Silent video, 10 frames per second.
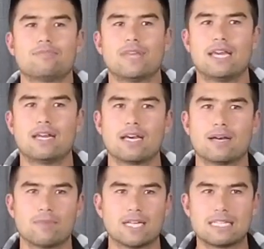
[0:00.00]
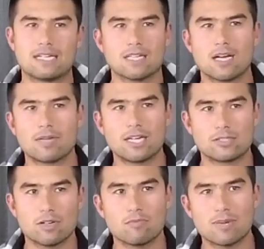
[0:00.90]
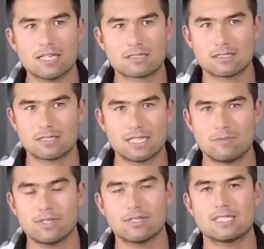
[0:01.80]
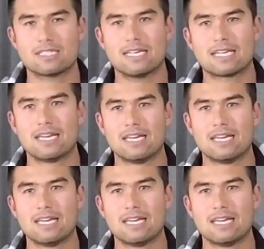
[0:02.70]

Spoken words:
And I set a timeline of 12 months because it seemed realistic,